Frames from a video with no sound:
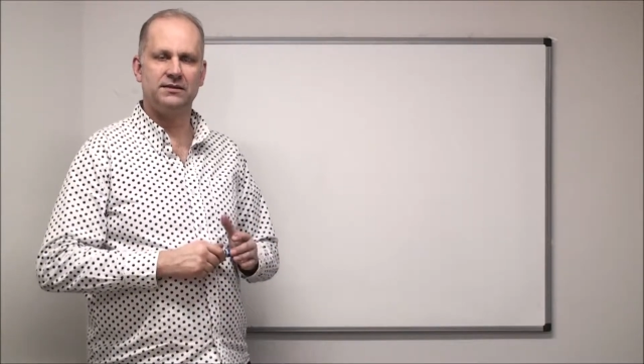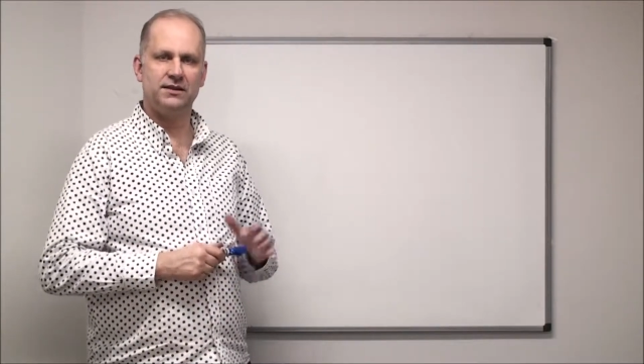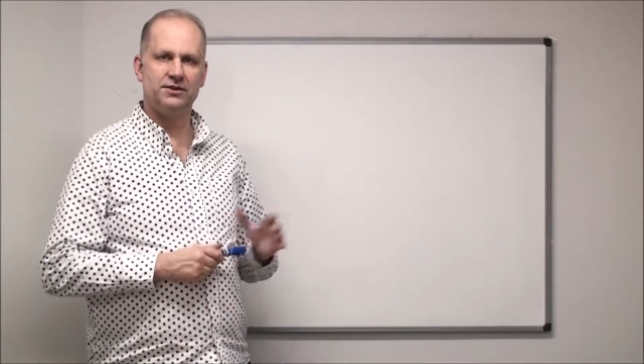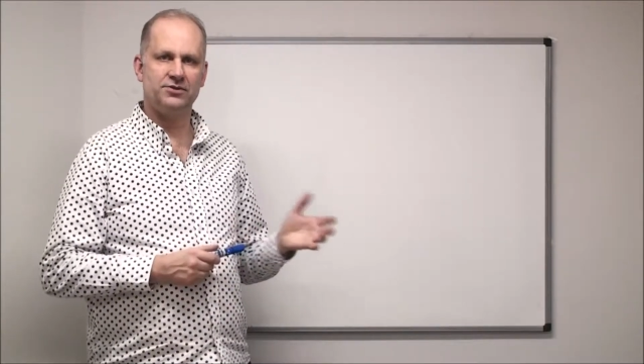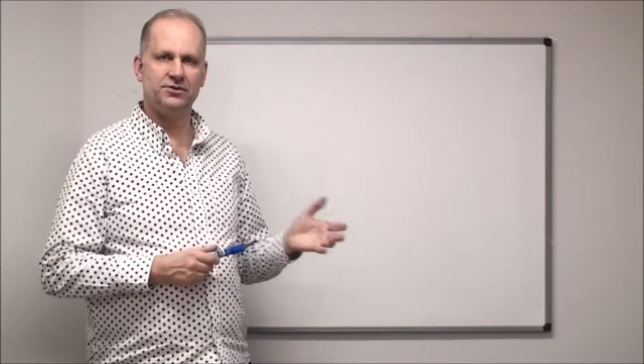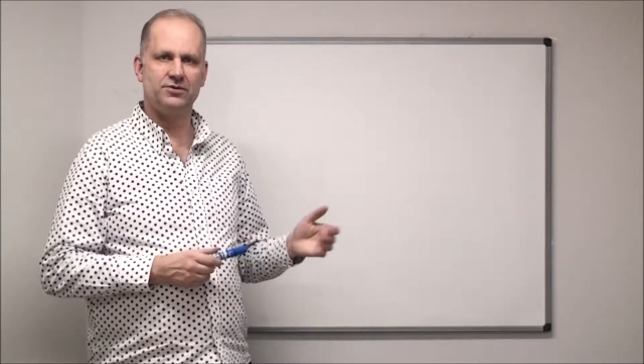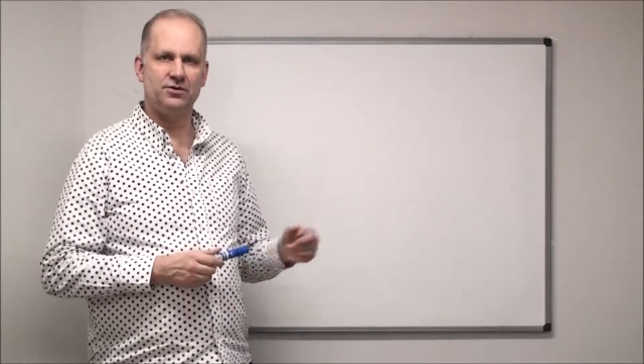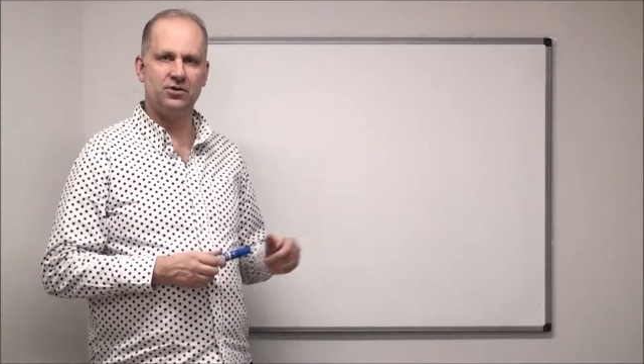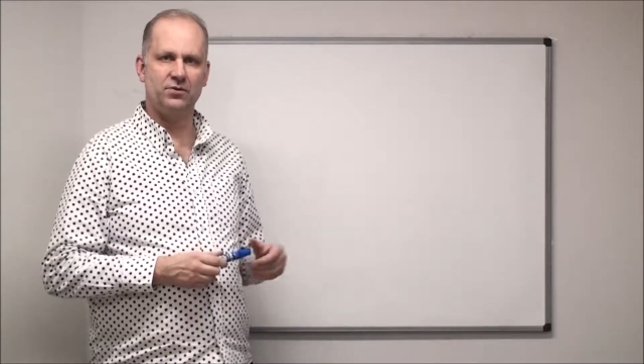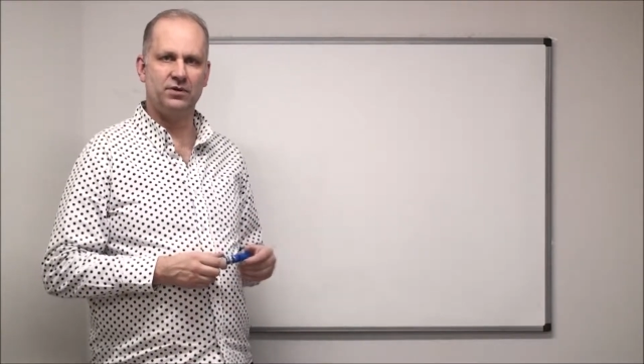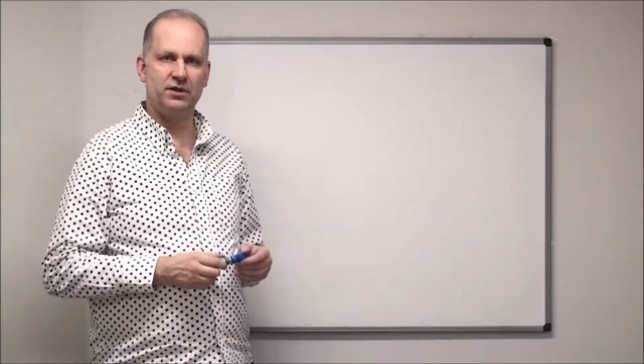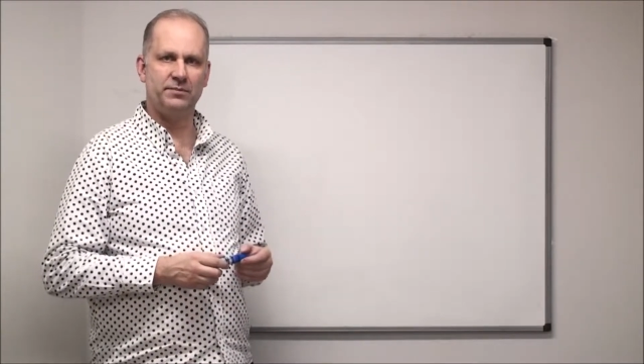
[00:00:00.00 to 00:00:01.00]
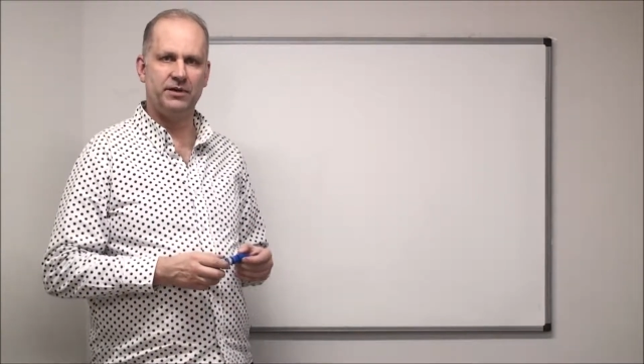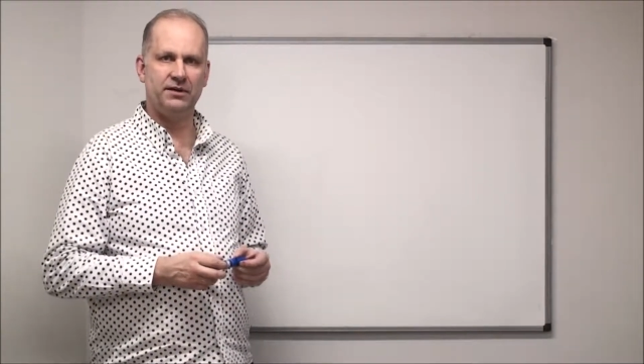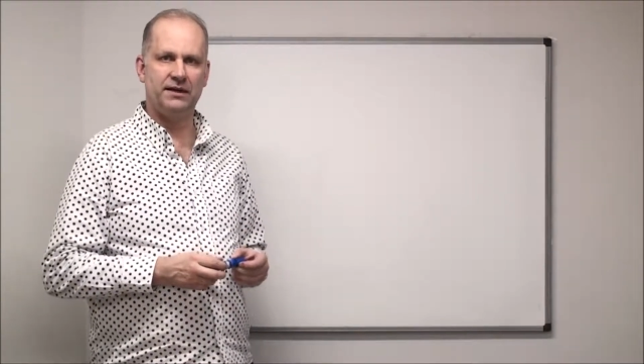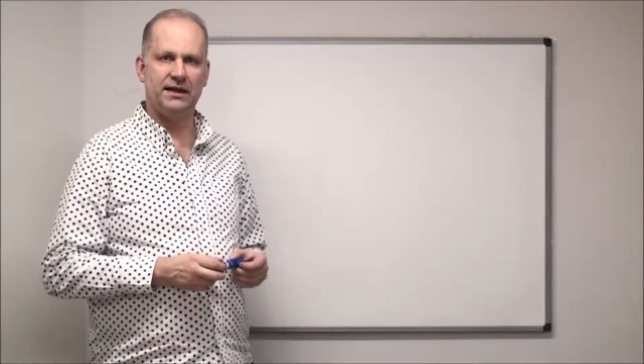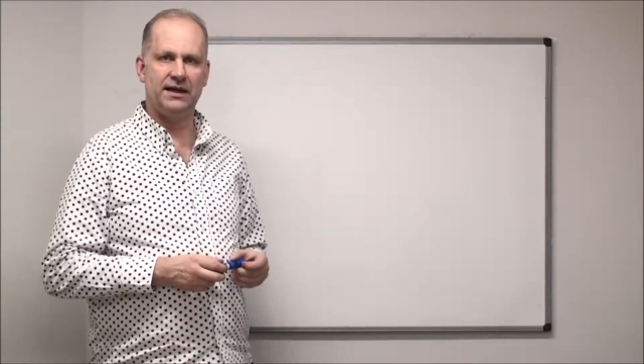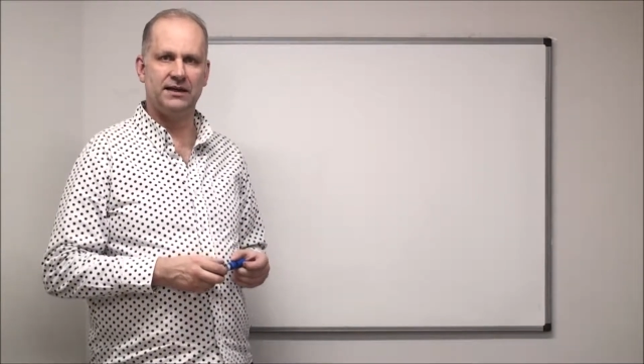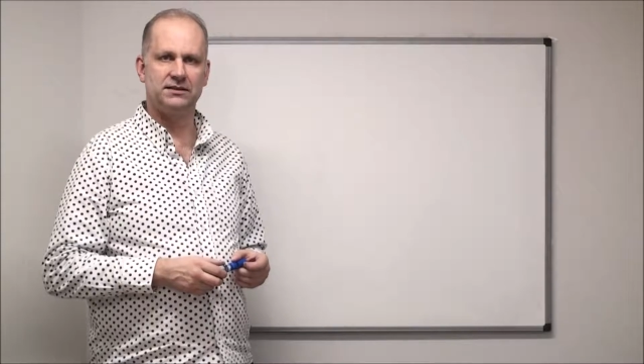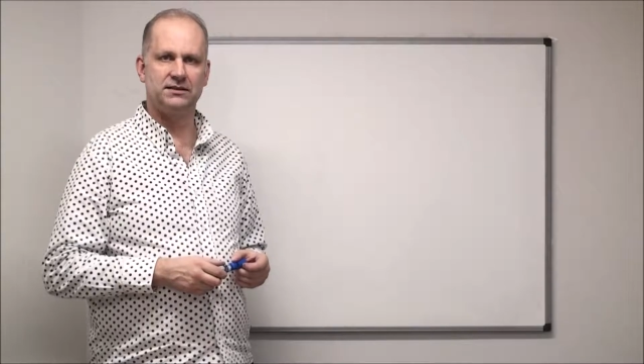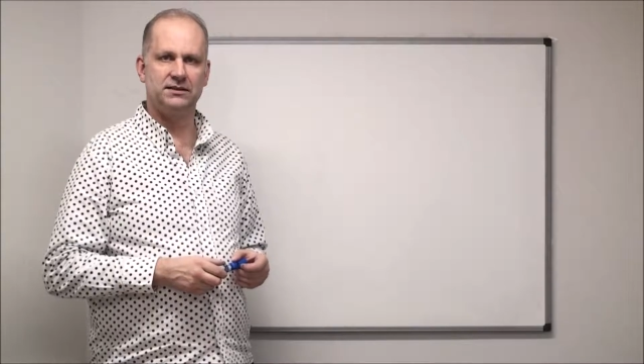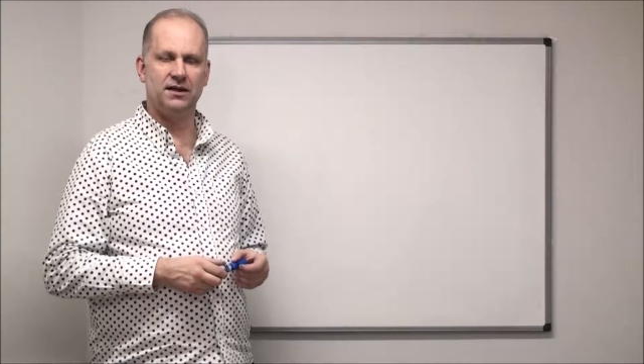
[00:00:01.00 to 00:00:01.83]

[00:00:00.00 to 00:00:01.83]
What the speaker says: in this tutorial we're going to be looking at